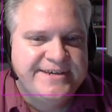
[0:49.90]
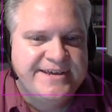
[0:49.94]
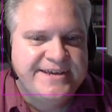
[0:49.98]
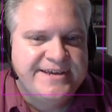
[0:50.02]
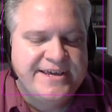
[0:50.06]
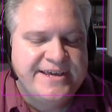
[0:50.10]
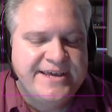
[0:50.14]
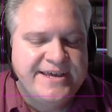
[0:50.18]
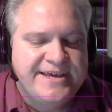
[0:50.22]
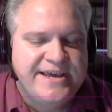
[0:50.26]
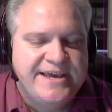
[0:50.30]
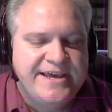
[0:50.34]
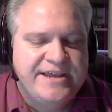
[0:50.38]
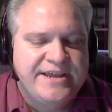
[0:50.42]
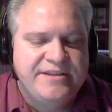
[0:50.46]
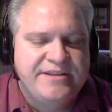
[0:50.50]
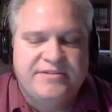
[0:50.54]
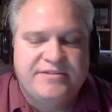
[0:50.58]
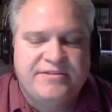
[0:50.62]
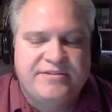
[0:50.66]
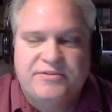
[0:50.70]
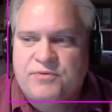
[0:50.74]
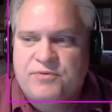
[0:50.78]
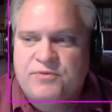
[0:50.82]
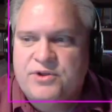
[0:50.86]
And
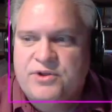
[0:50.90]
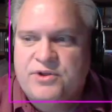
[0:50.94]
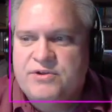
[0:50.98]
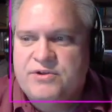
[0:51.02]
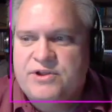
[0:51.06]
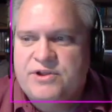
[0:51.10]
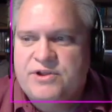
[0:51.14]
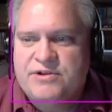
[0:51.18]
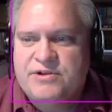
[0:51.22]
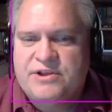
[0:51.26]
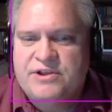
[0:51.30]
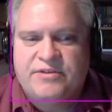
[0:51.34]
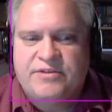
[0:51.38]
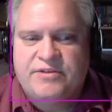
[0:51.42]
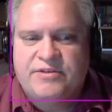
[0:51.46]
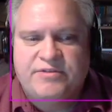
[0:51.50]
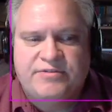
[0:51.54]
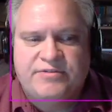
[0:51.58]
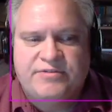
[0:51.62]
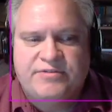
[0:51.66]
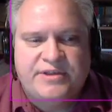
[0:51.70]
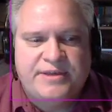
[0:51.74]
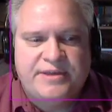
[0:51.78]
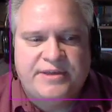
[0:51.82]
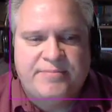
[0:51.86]
what you're hearing is
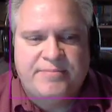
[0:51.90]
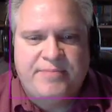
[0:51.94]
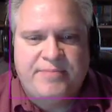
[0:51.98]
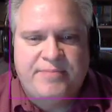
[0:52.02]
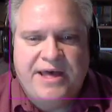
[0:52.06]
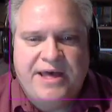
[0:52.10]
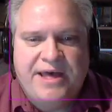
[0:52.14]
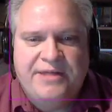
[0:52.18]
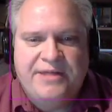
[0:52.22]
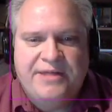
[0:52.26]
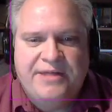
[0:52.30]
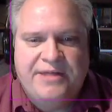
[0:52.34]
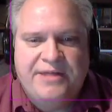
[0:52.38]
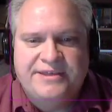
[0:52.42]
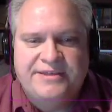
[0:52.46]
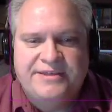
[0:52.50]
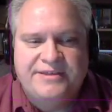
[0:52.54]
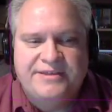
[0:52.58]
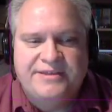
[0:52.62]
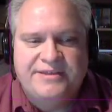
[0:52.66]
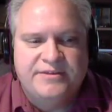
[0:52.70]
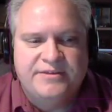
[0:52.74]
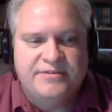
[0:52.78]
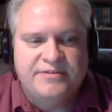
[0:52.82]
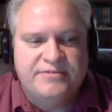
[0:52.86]
Poly
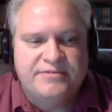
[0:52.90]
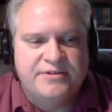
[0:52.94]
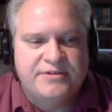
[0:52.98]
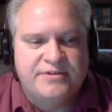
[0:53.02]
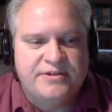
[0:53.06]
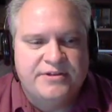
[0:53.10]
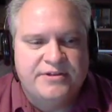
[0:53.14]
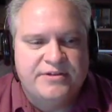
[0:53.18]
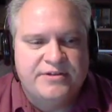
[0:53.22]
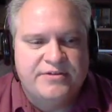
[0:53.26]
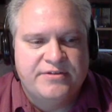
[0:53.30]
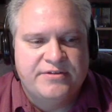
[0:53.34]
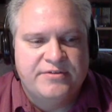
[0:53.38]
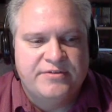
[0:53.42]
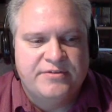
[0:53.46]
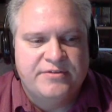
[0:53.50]
is going to